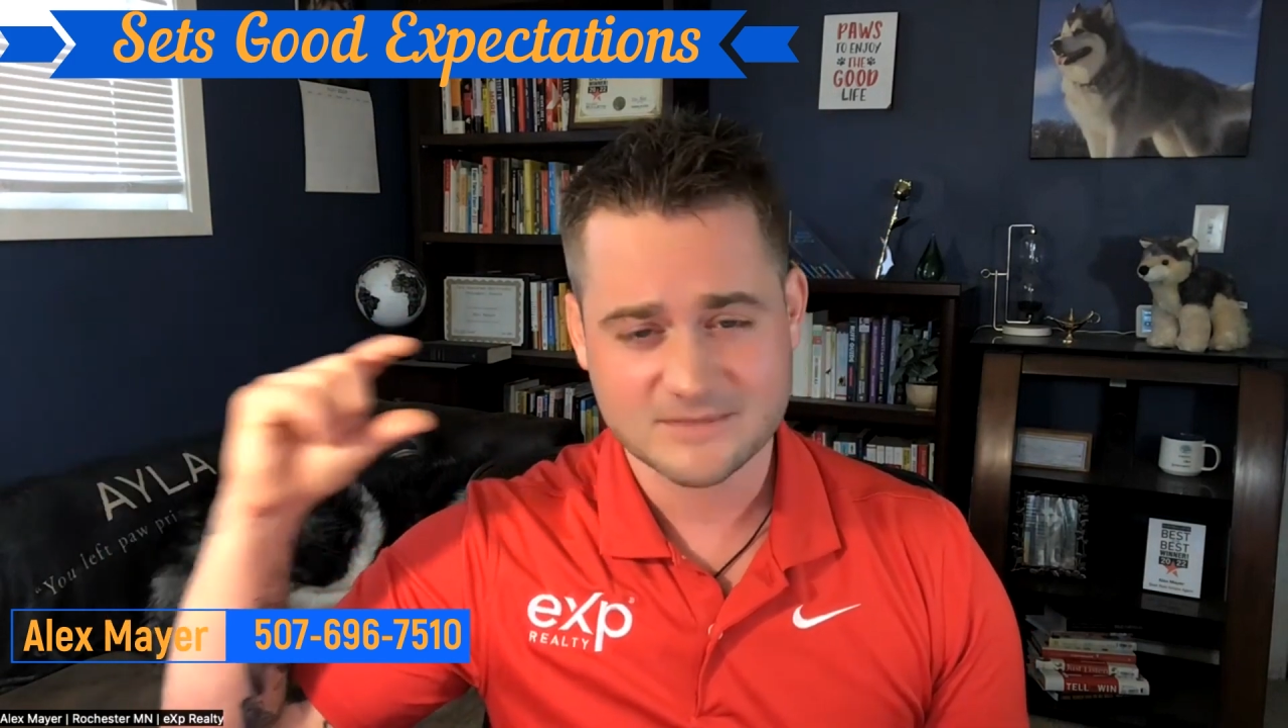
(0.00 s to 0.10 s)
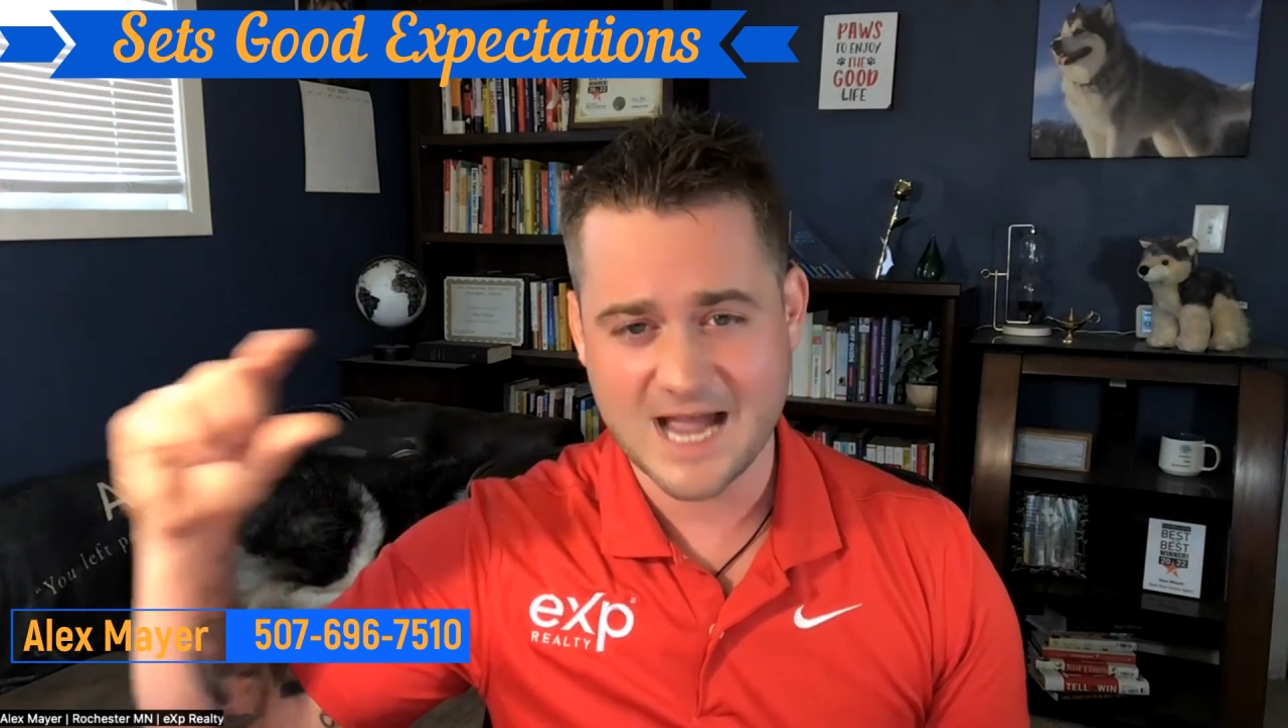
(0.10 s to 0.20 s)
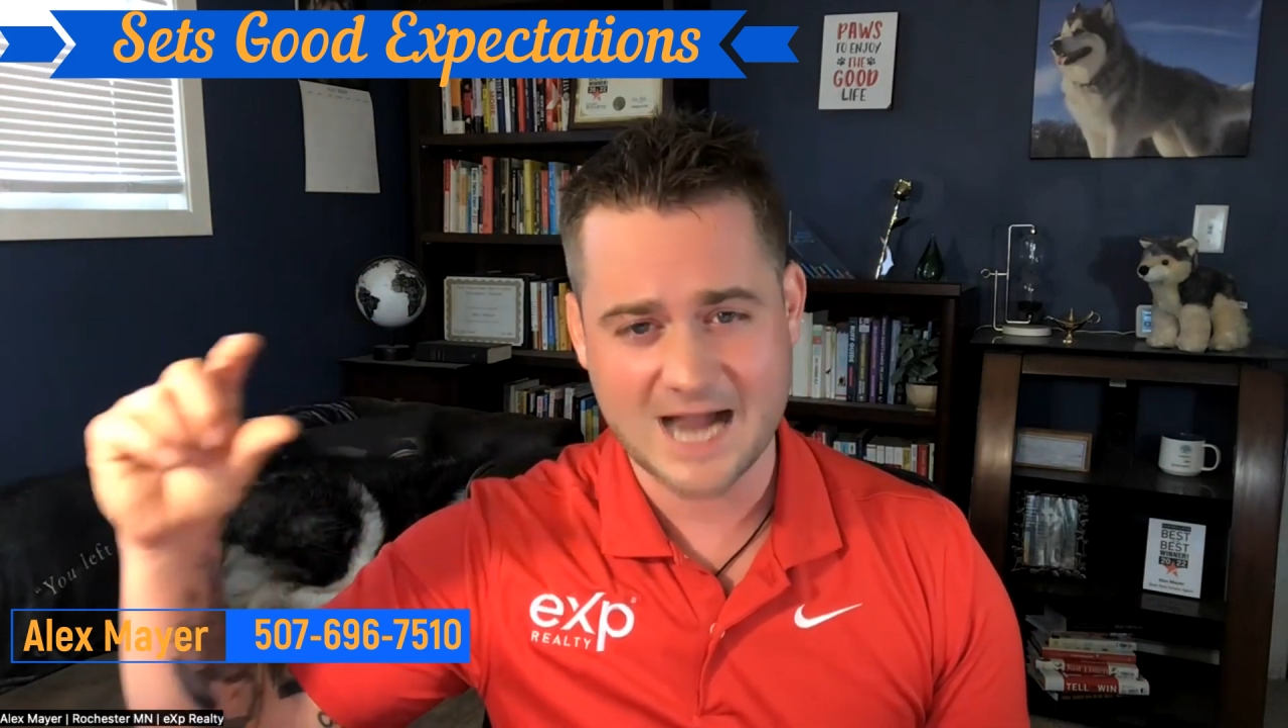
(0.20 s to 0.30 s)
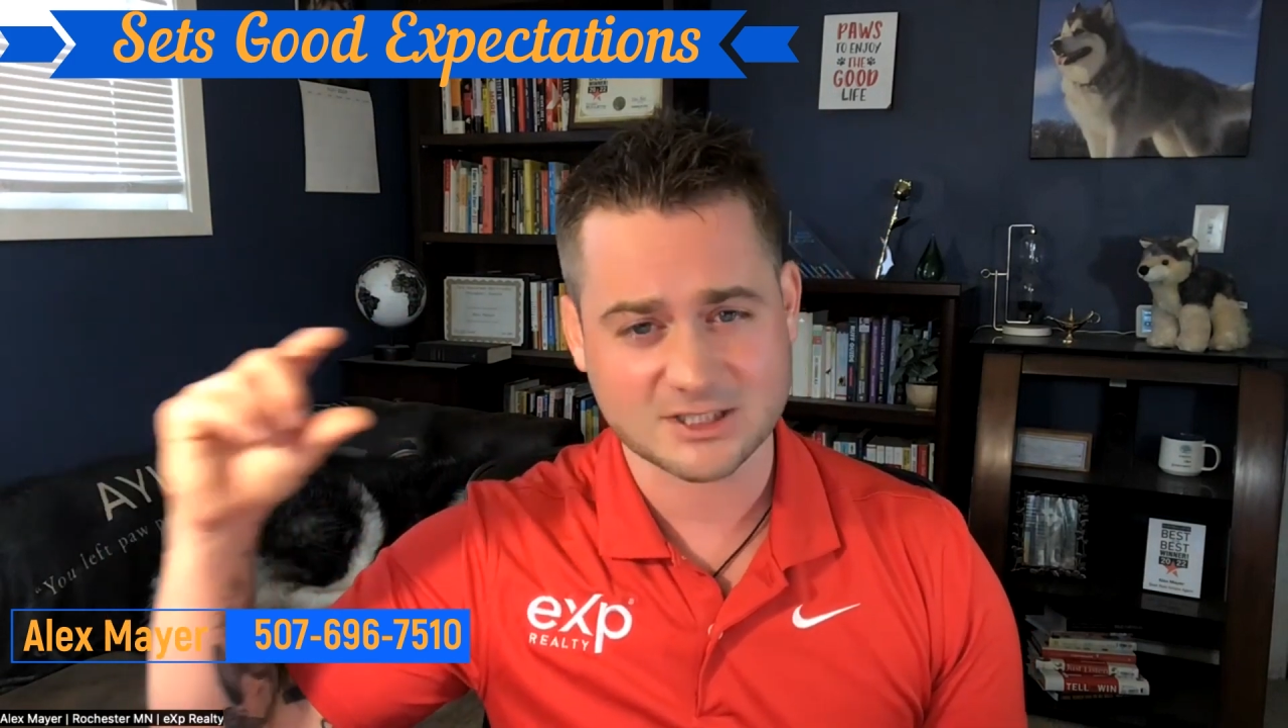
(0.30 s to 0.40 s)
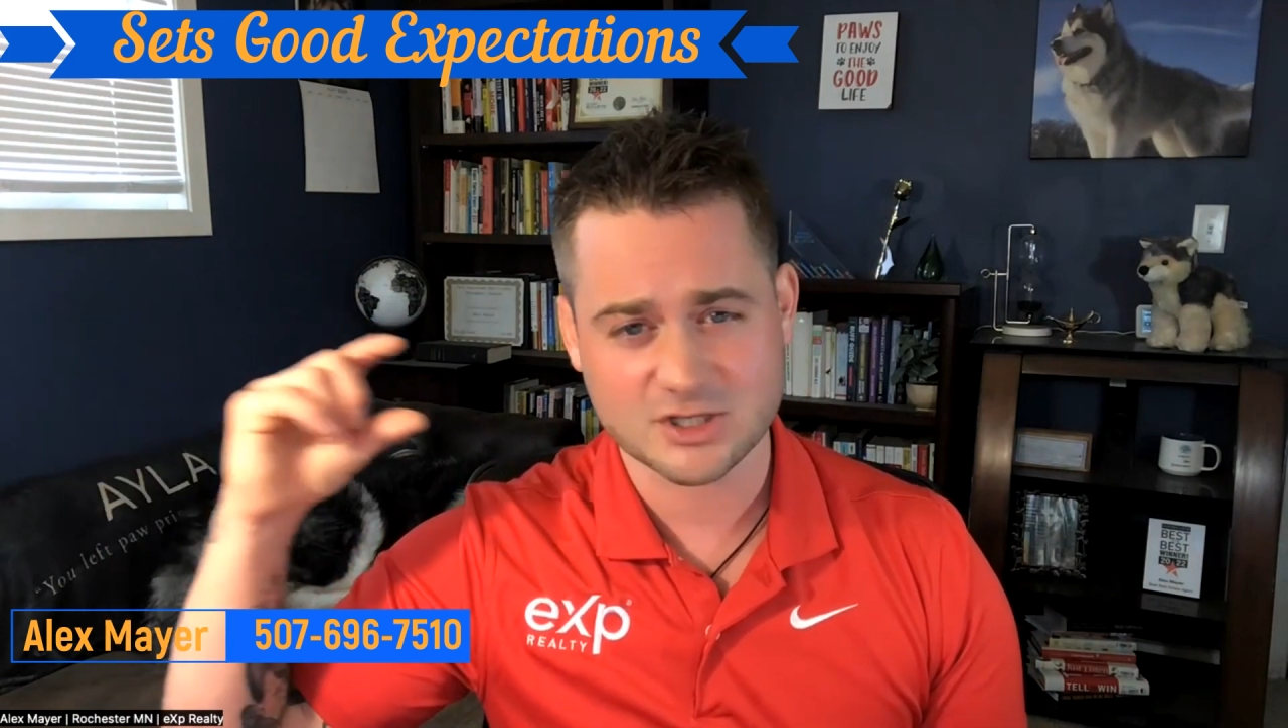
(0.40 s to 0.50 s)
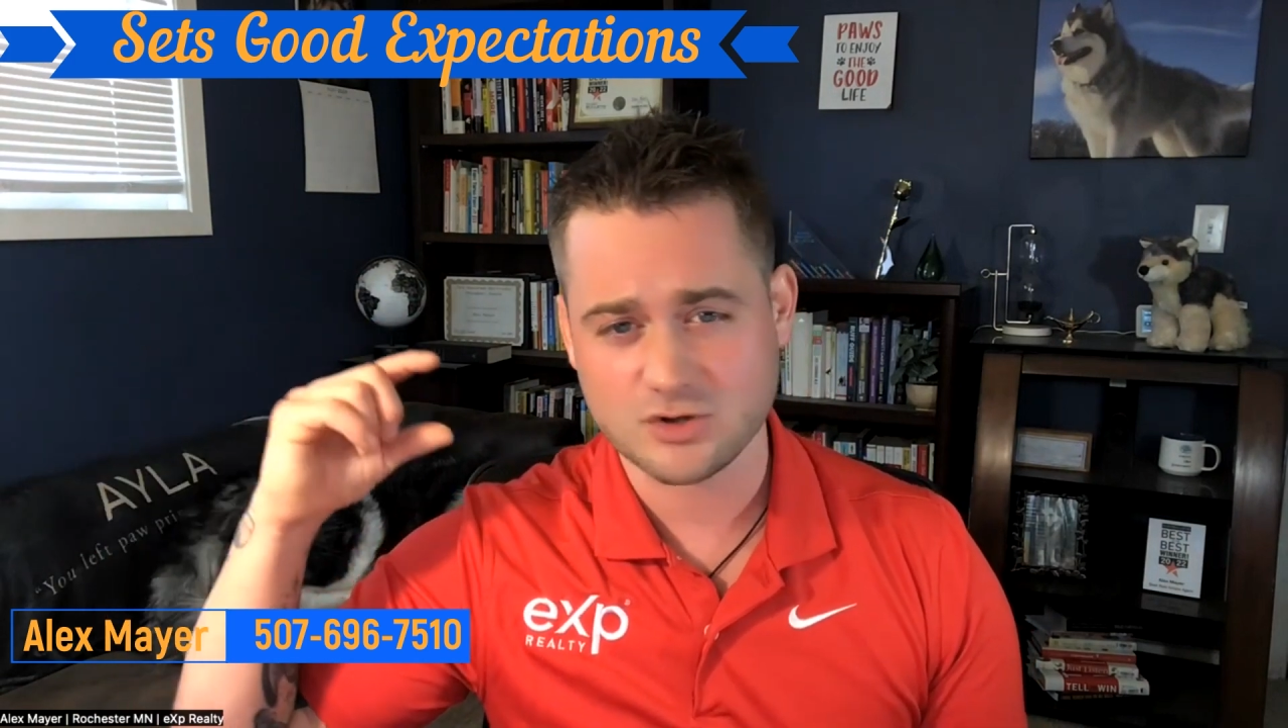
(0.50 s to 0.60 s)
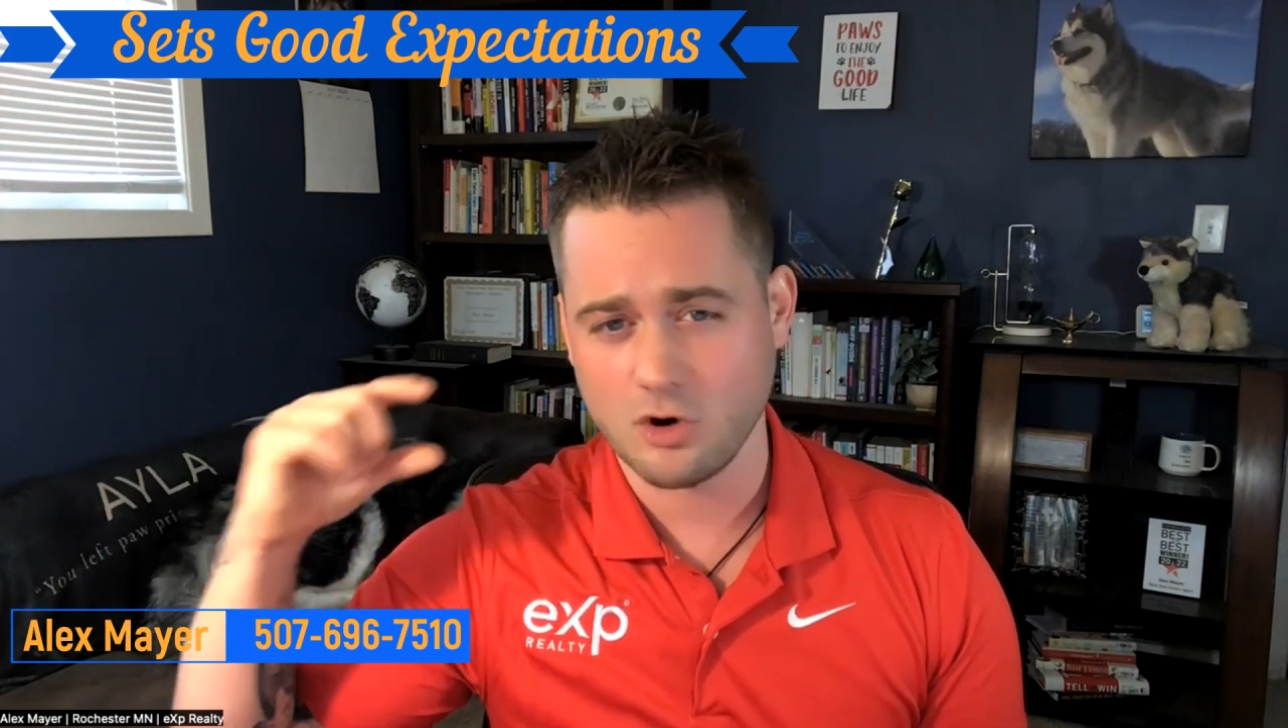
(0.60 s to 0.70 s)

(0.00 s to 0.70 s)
taxes,